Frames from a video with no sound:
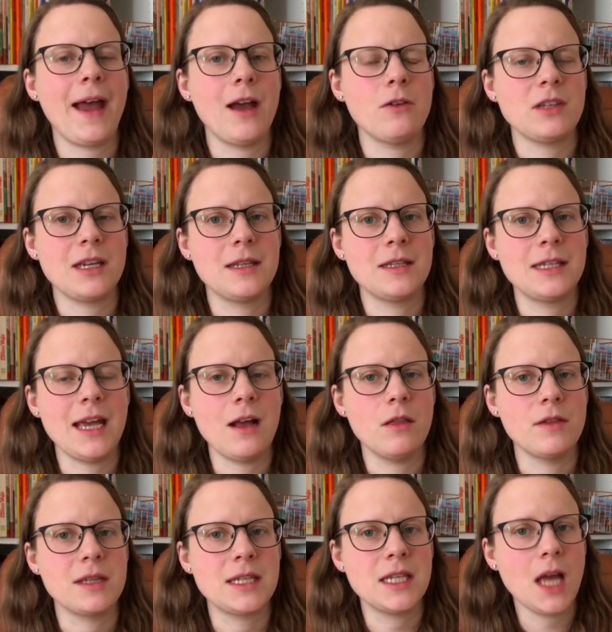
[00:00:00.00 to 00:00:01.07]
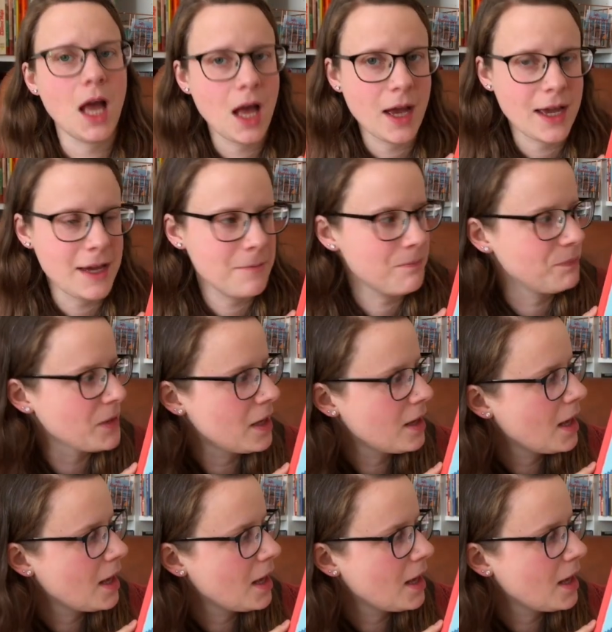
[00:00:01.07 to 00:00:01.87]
out and tell the time.